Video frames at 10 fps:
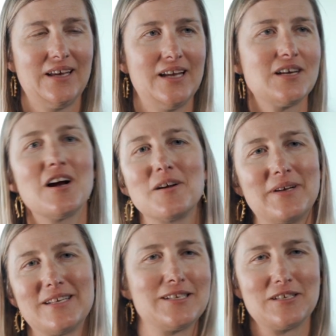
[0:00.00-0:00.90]
it's hard,
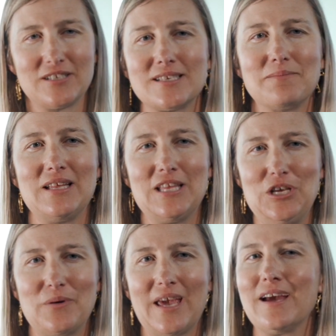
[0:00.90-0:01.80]
but it doesn't mean that
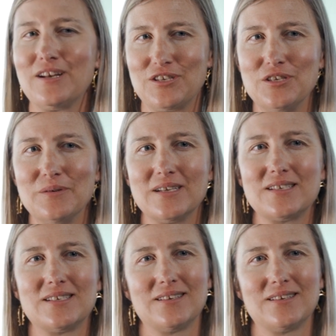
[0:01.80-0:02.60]
you can't do it.